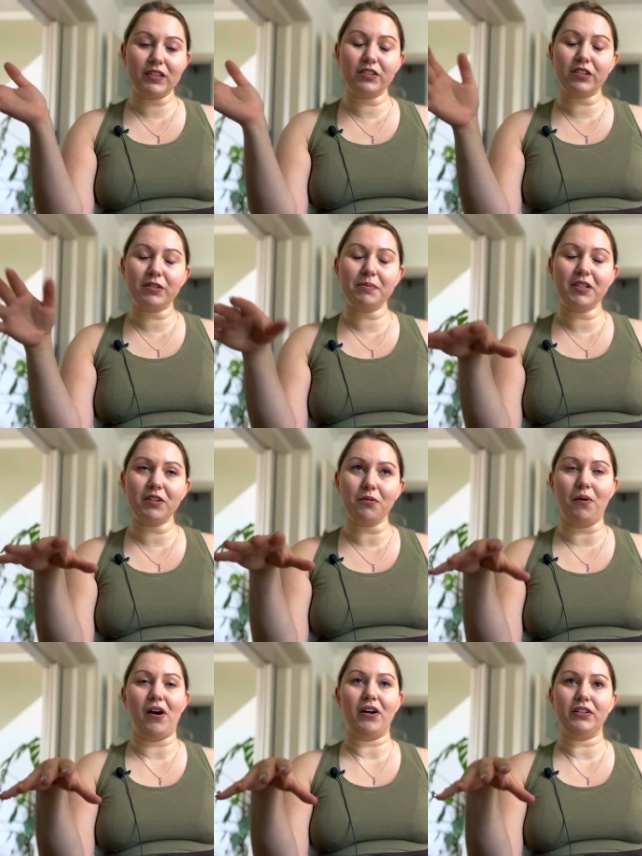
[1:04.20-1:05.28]
it took me a
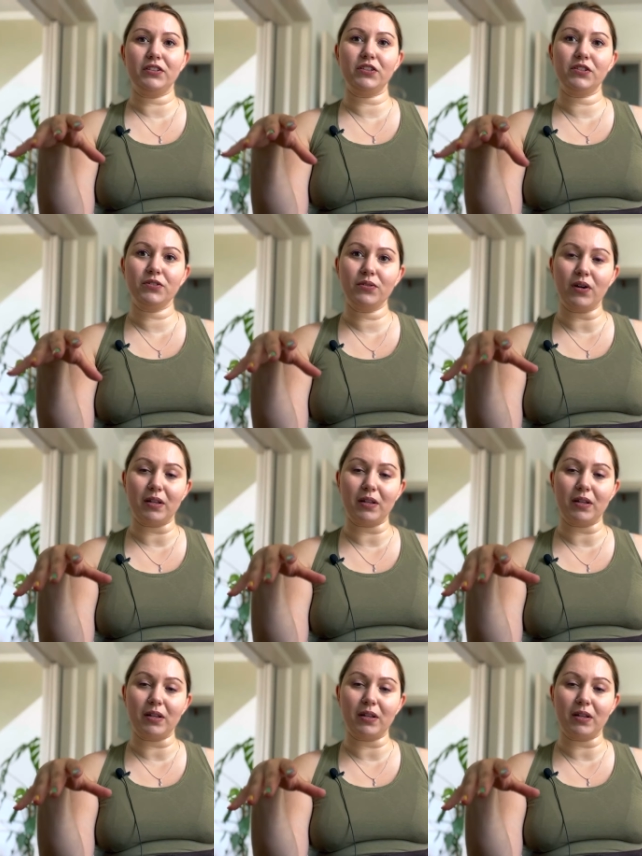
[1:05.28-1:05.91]
while to